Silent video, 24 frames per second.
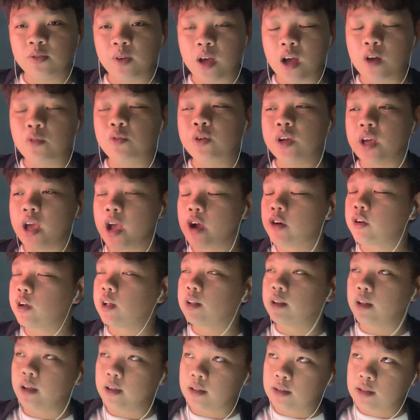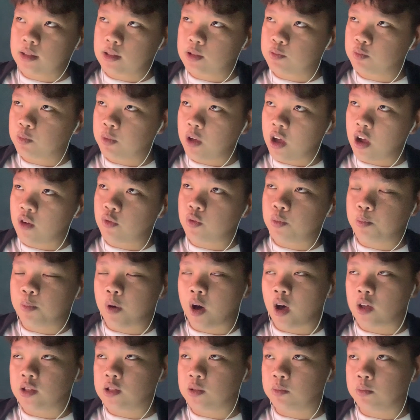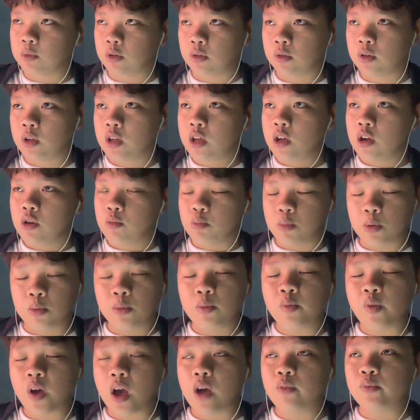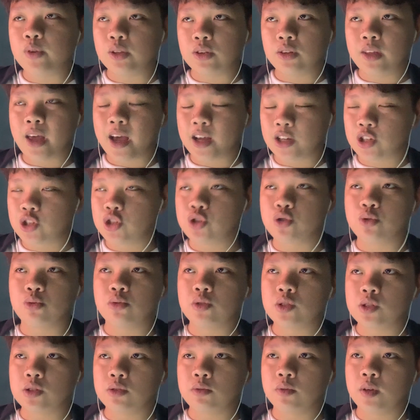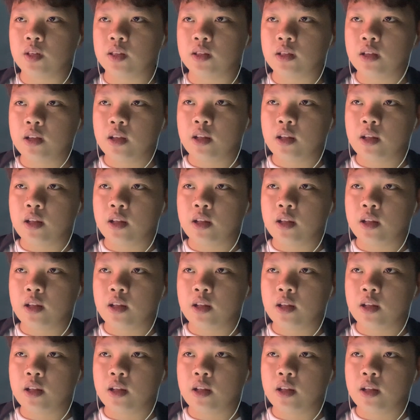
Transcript: every area lights, every possible, remove every textures to it,